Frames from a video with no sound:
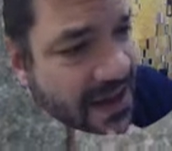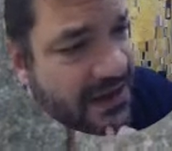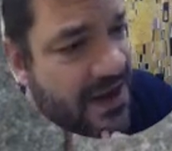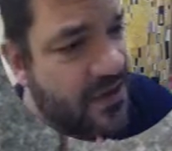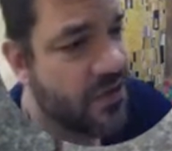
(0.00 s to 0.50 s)

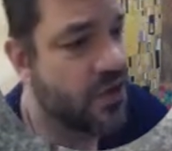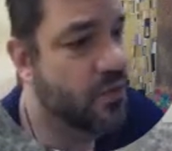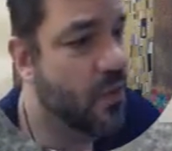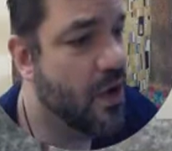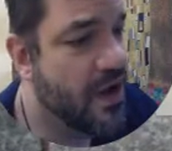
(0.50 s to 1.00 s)
Now, you
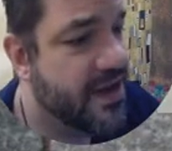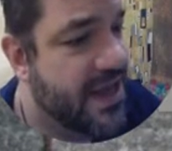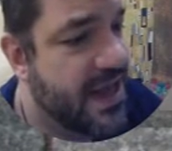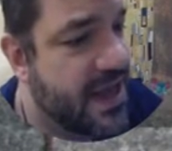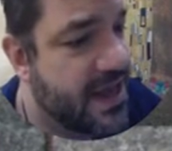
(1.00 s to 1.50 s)
walk
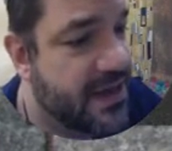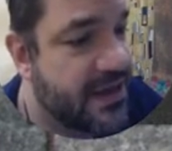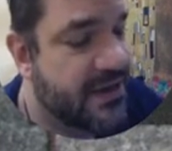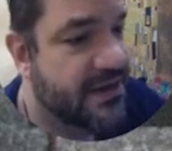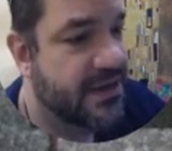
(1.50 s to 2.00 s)

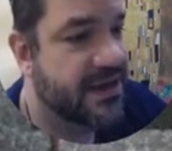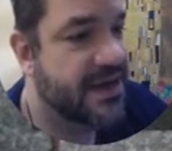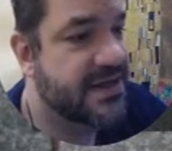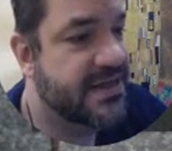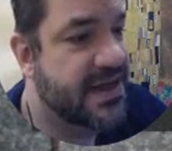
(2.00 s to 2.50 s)
in, like I
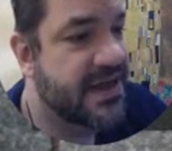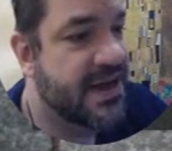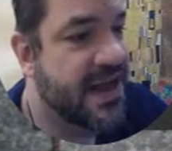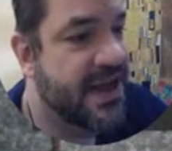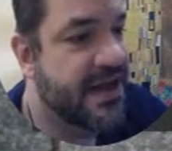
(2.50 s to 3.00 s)
said,
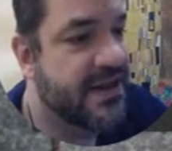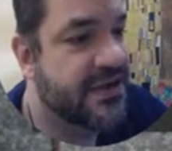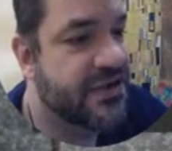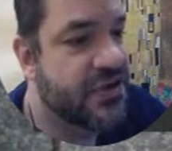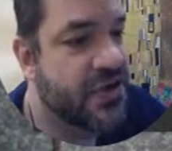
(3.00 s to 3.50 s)
and
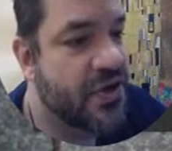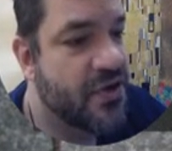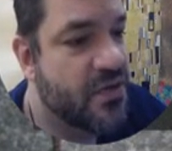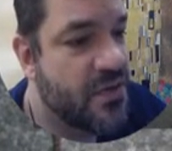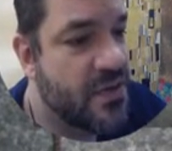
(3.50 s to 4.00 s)

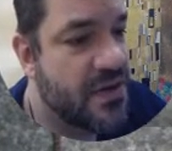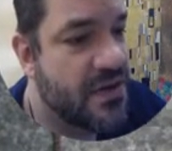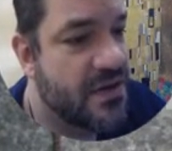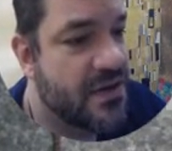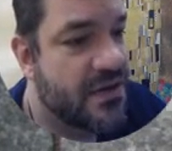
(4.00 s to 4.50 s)
the
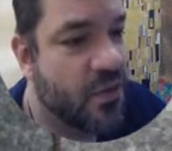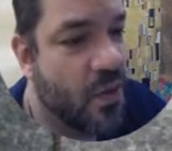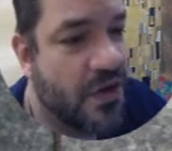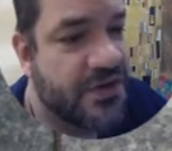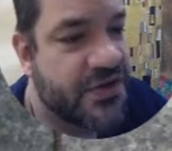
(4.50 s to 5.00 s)

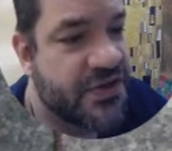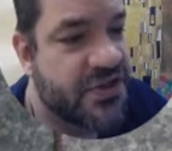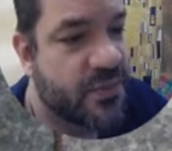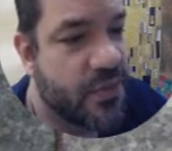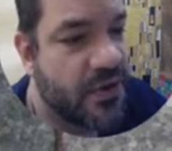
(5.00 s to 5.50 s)
walls are just
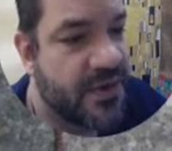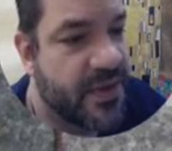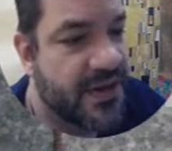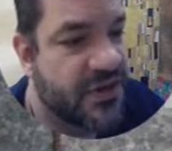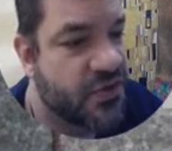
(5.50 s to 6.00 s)
supported
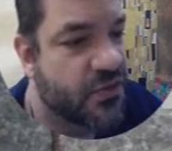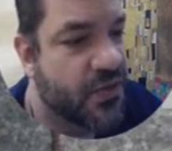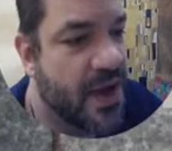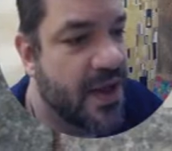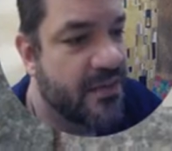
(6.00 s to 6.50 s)
by the
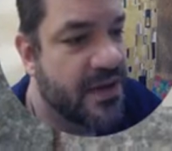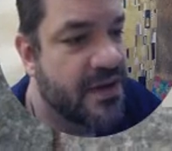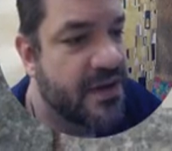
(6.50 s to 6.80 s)
drum